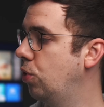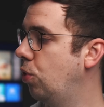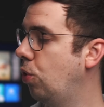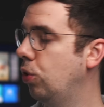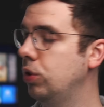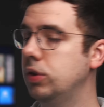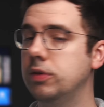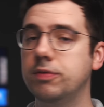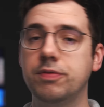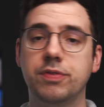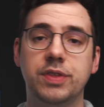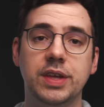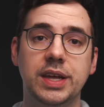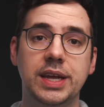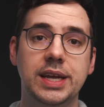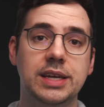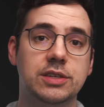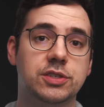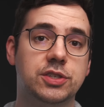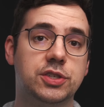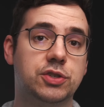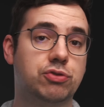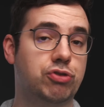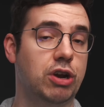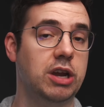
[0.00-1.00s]
all of the
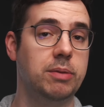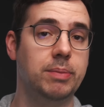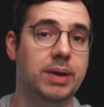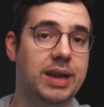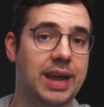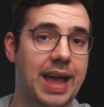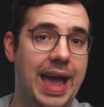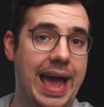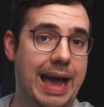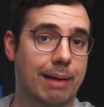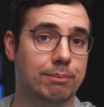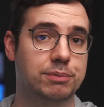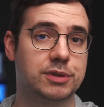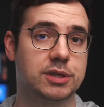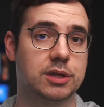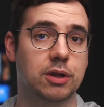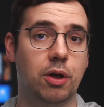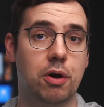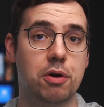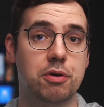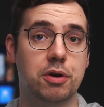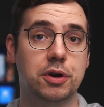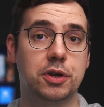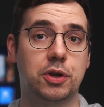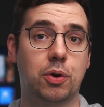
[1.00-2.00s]
streaming apps
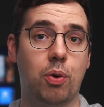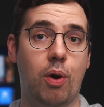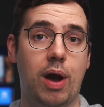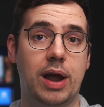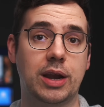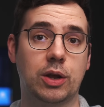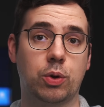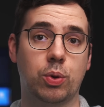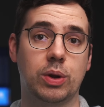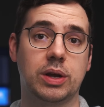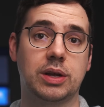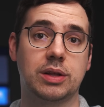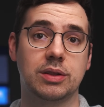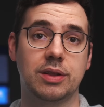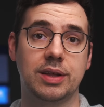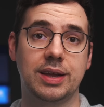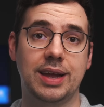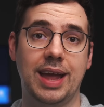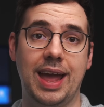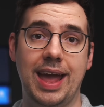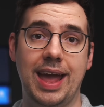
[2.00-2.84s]
loaded quite quickly,